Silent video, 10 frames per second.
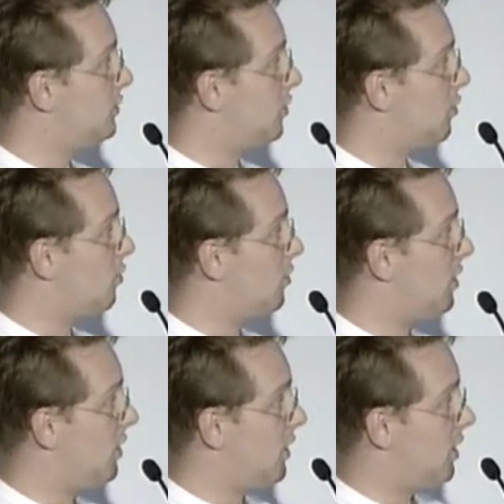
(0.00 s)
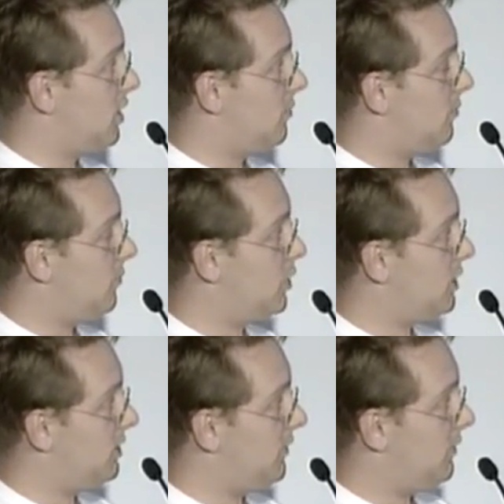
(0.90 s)
So, but
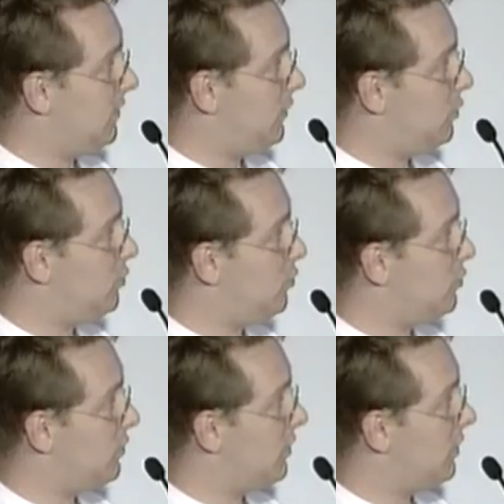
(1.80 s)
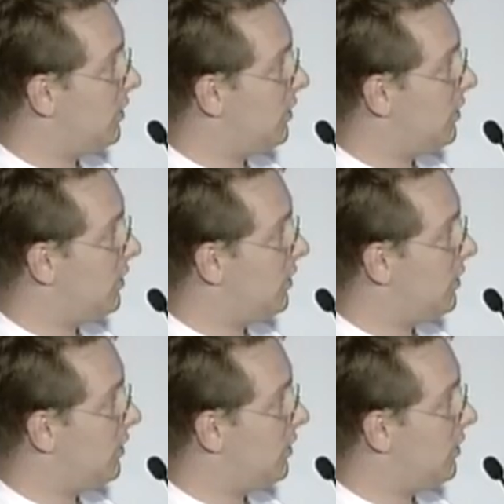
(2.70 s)
if you